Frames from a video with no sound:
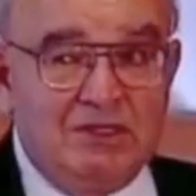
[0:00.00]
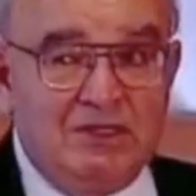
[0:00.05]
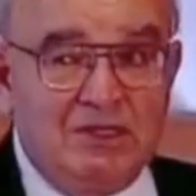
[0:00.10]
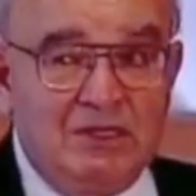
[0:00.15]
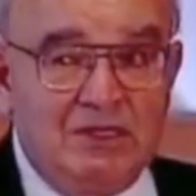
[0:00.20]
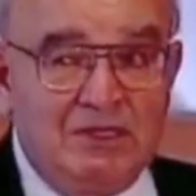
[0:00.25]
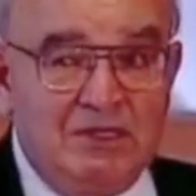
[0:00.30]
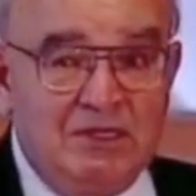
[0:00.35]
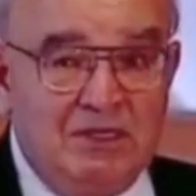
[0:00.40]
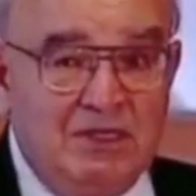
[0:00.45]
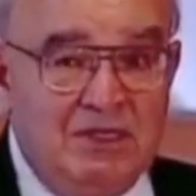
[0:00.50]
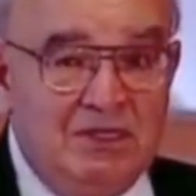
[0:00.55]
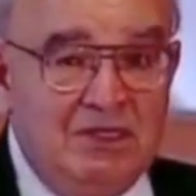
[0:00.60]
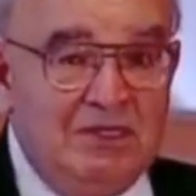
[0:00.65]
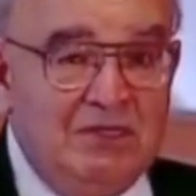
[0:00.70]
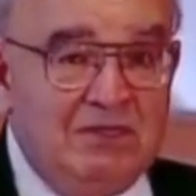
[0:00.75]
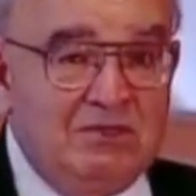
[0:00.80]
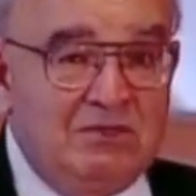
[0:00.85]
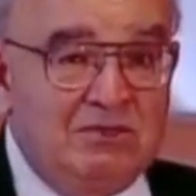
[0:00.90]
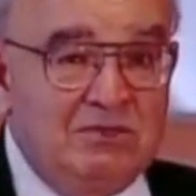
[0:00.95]
they
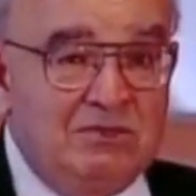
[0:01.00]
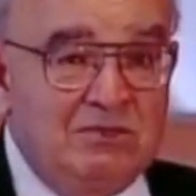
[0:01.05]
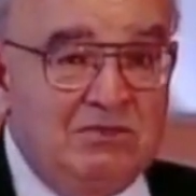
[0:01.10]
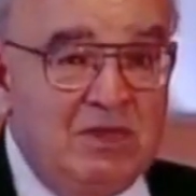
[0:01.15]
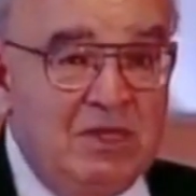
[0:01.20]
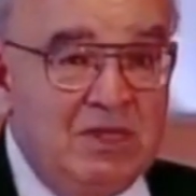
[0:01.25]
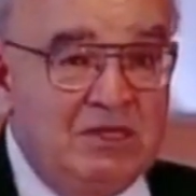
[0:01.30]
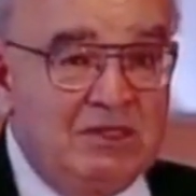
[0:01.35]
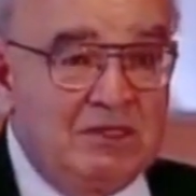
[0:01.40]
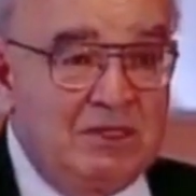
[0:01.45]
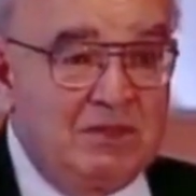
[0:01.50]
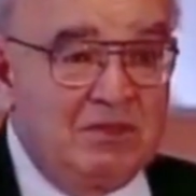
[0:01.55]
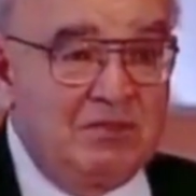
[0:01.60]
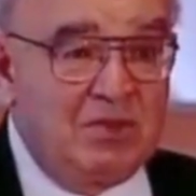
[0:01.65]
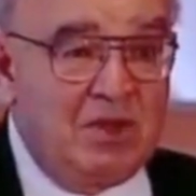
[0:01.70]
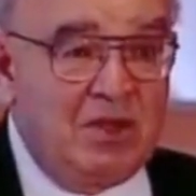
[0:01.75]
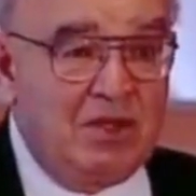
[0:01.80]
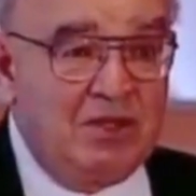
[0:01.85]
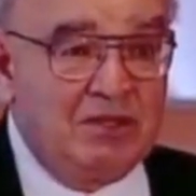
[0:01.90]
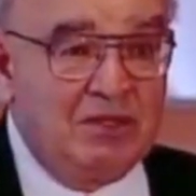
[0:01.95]
need to make their
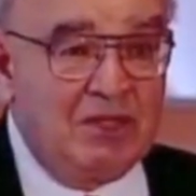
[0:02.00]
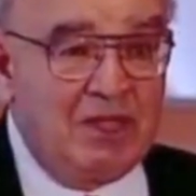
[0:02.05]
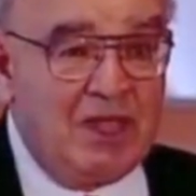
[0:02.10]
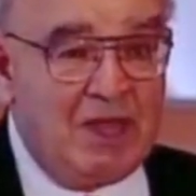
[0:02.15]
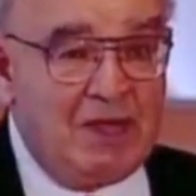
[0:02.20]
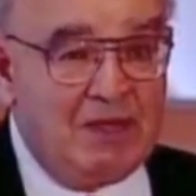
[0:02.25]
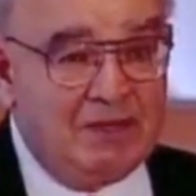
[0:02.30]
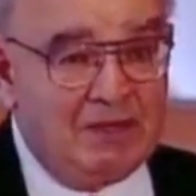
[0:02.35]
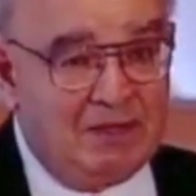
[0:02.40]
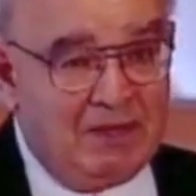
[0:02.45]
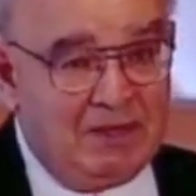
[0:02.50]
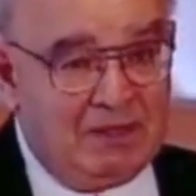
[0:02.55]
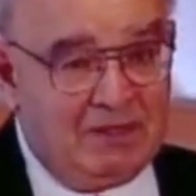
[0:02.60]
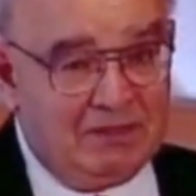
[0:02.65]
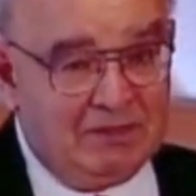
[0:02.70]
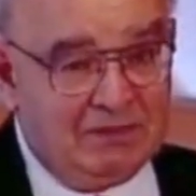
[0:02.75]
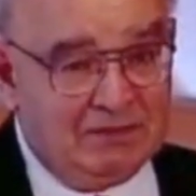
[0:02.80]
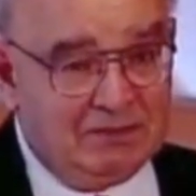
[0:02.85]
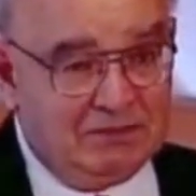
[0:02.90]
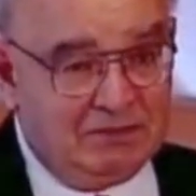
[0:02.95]
body
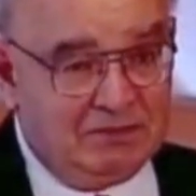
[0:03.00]
alkaline.